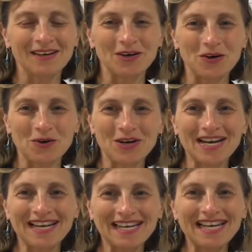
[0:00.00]
All right,
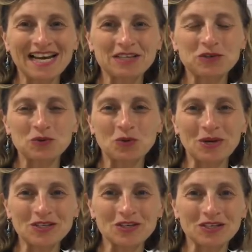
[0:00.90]
lucky last 2
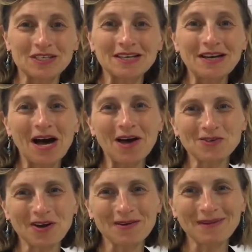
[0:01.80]
questions. I'll
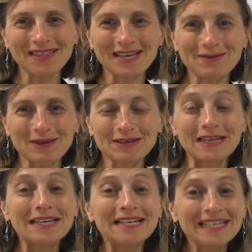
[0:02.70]
try to make these ones a
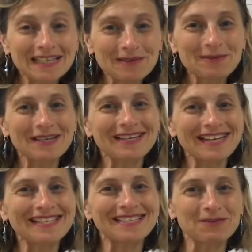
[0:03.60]
little bit
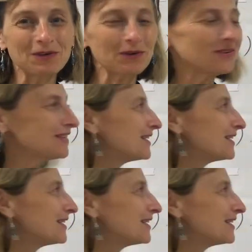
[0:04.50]
less difficult.